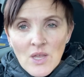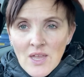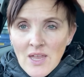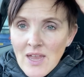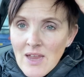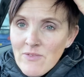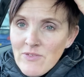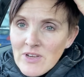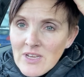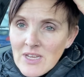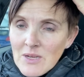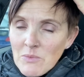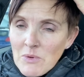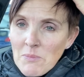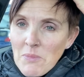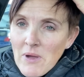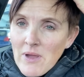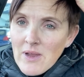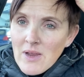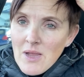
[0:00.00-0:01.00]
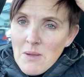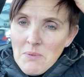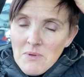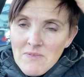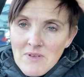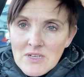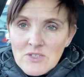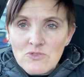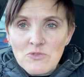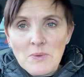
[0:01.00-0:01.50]
every year we buy a couple of
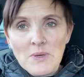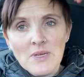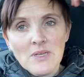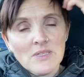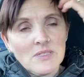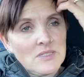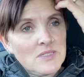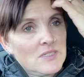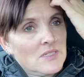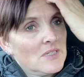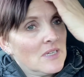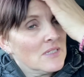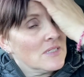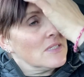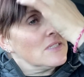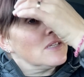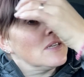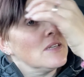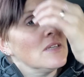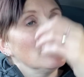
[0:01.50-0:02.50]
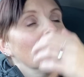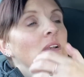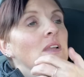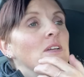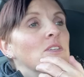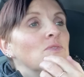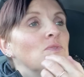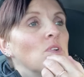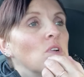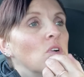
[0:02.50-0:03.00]
extra bits, as I said in the
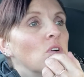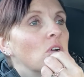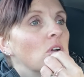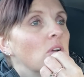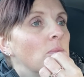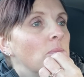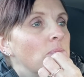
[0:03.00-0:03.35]
last vlog.